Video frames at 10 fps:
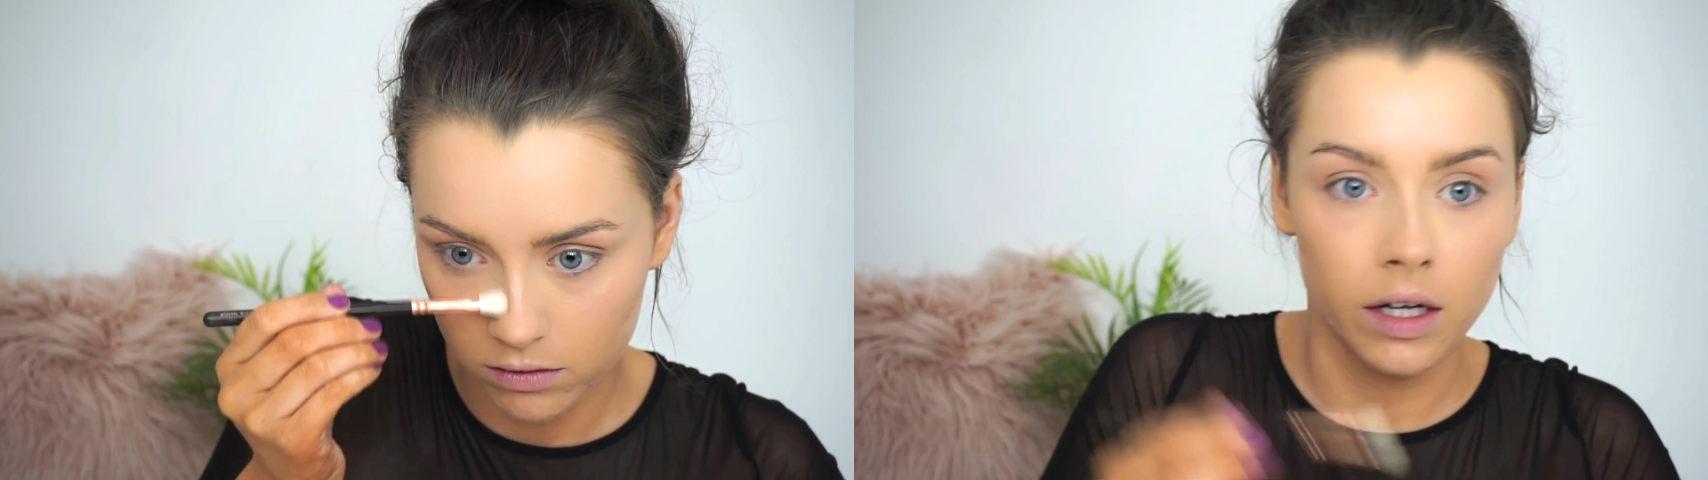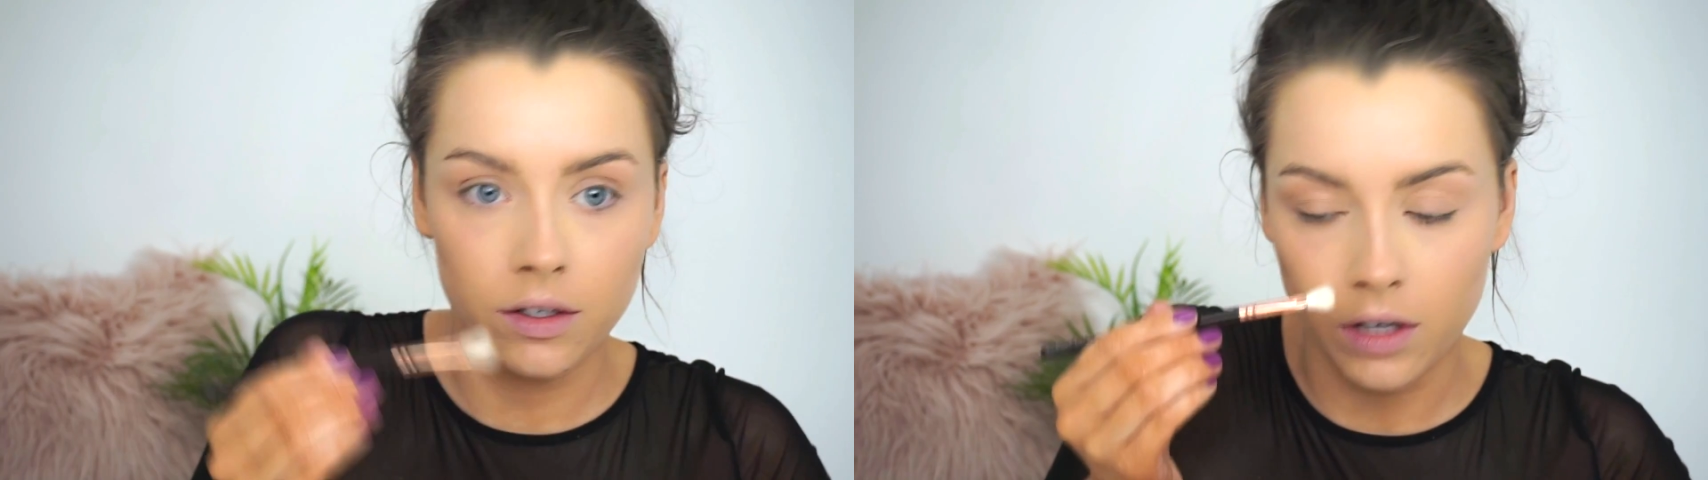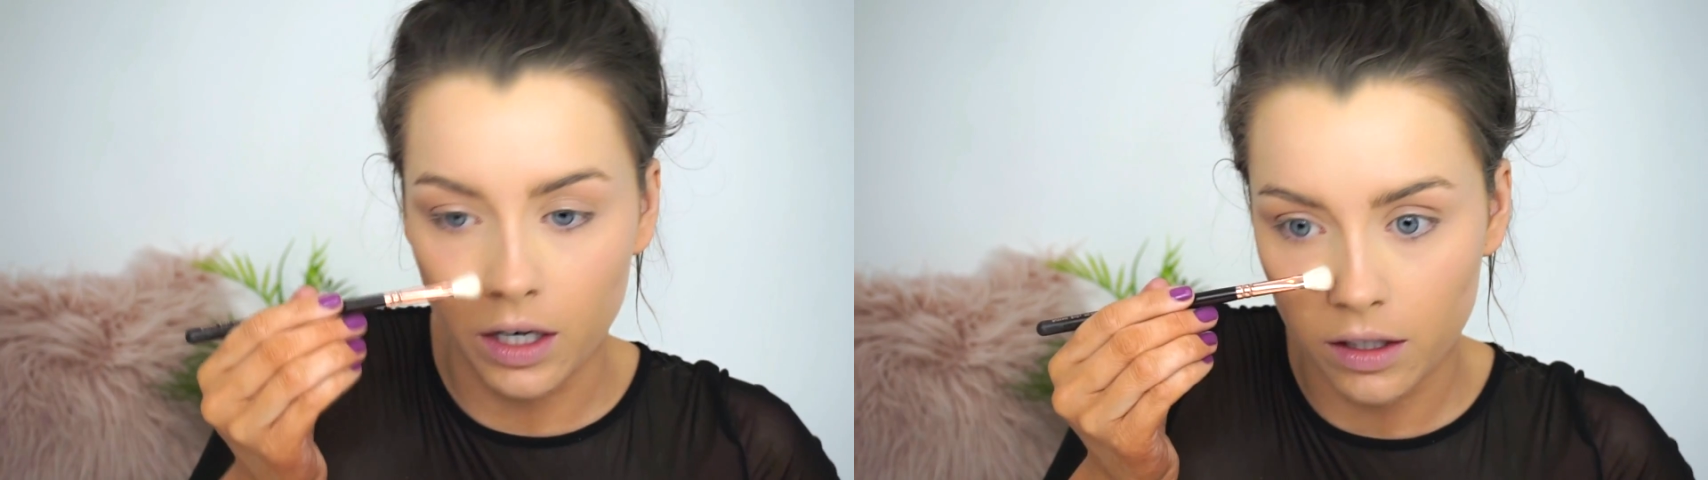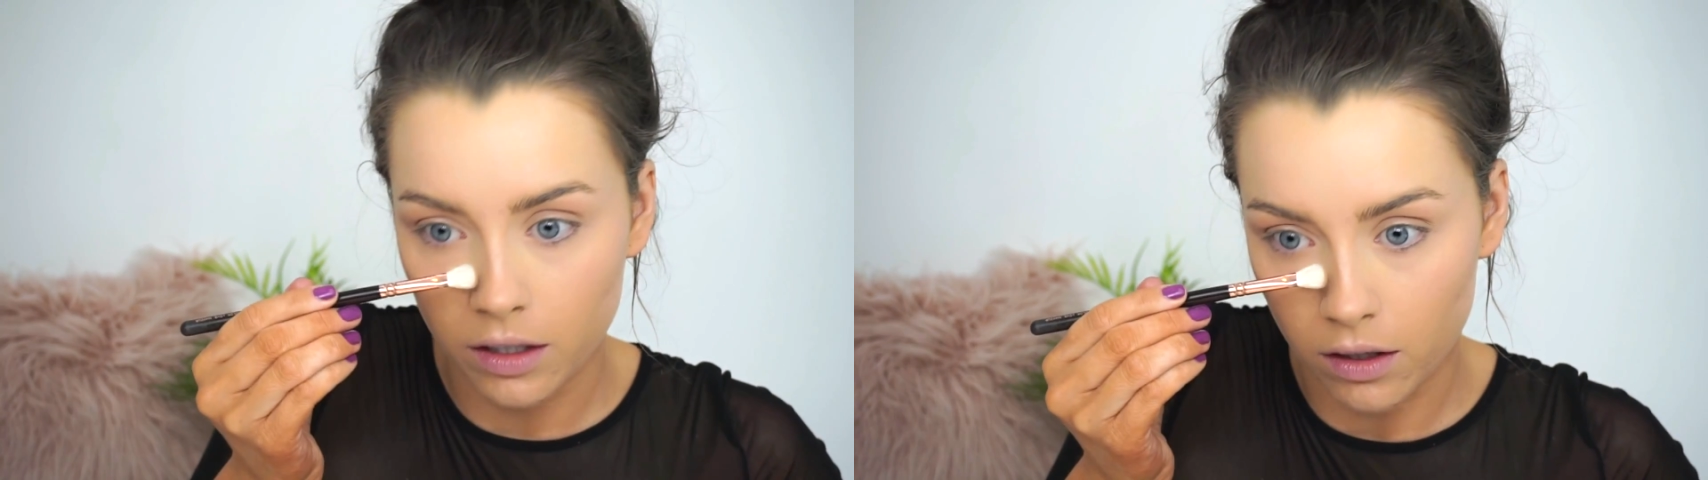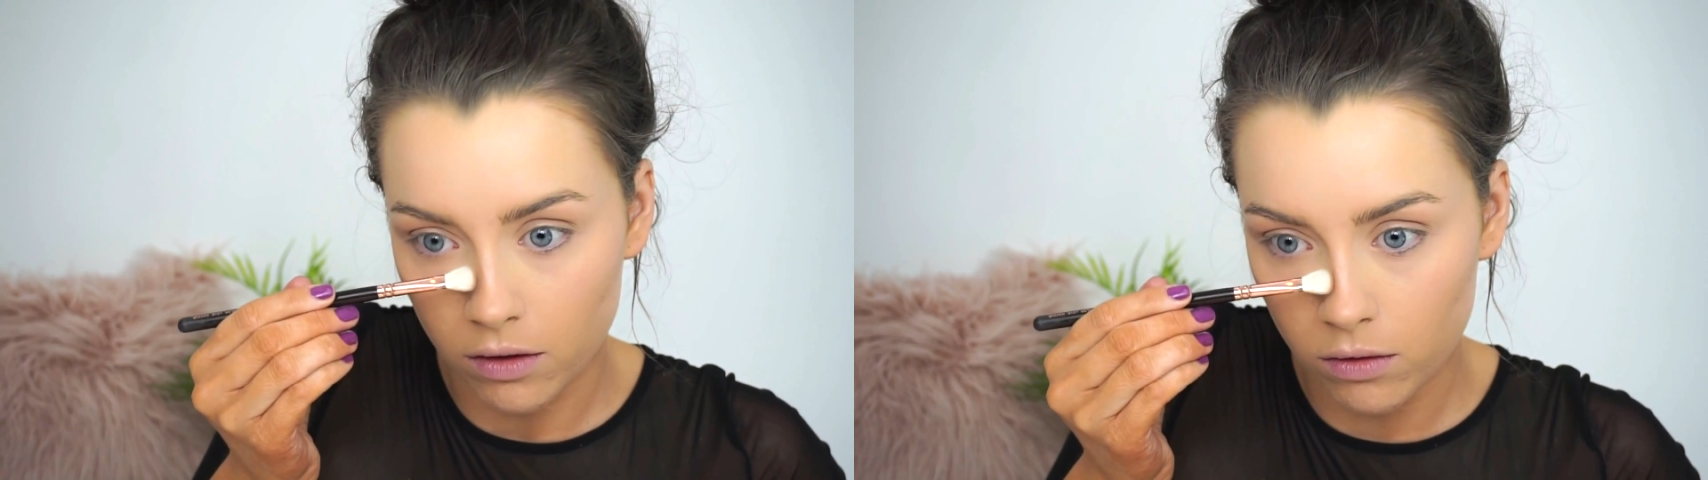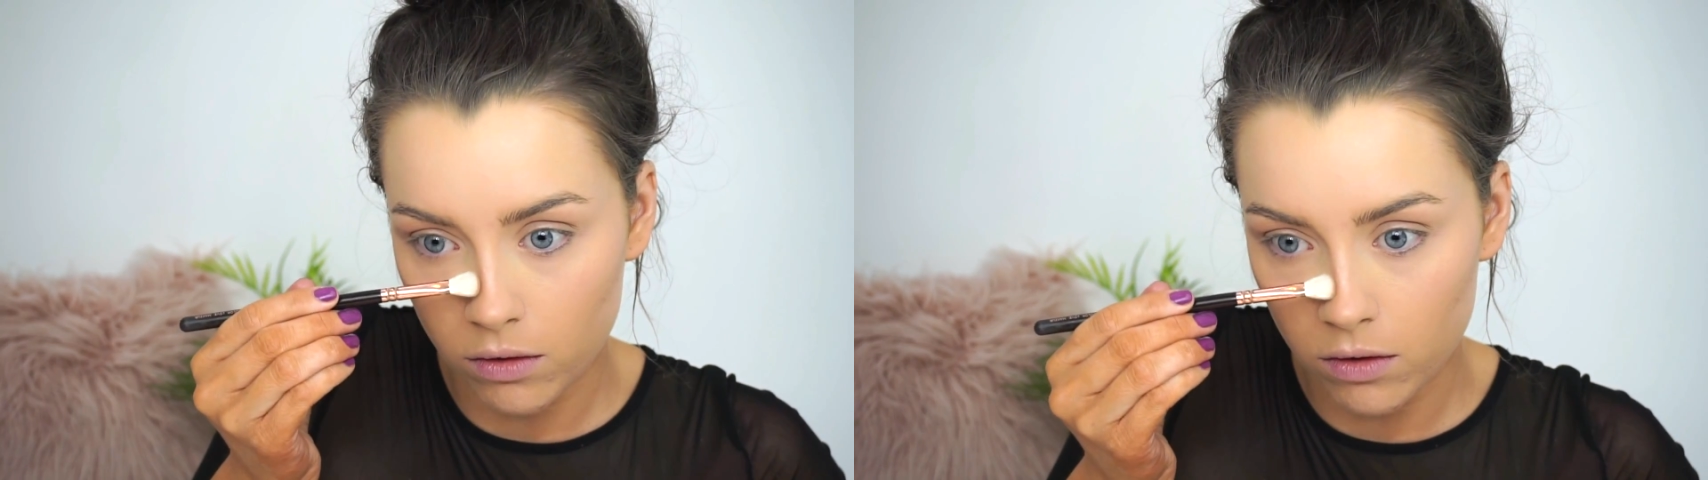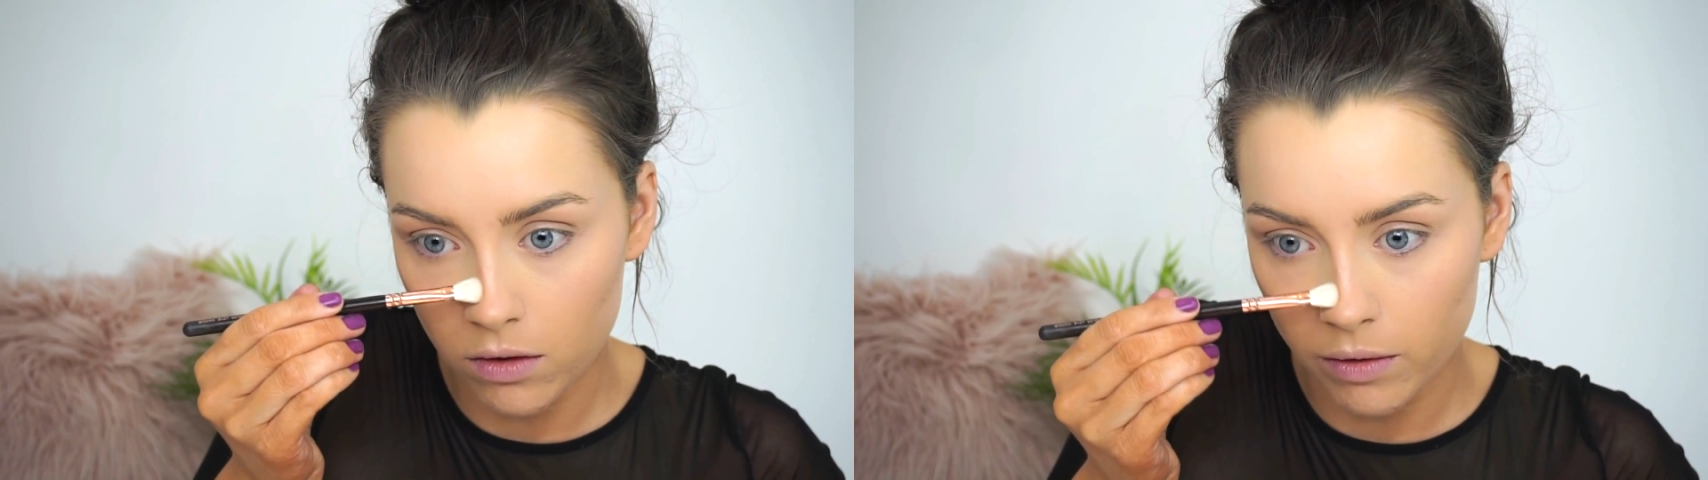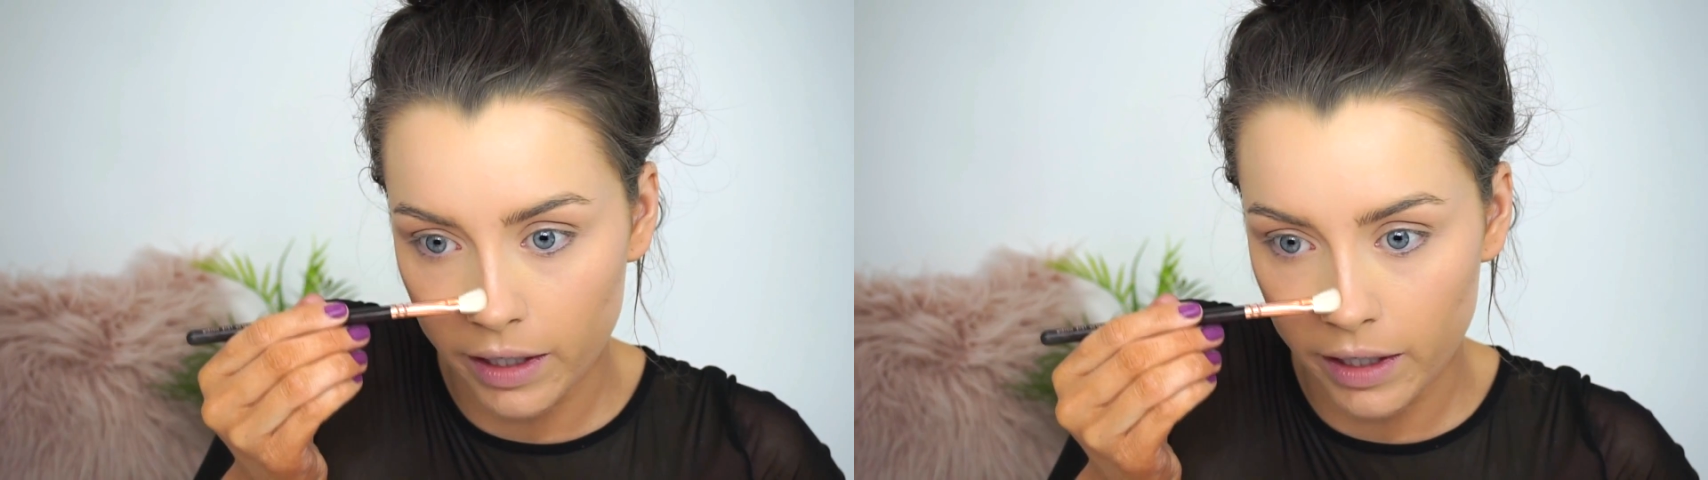I drag it down all the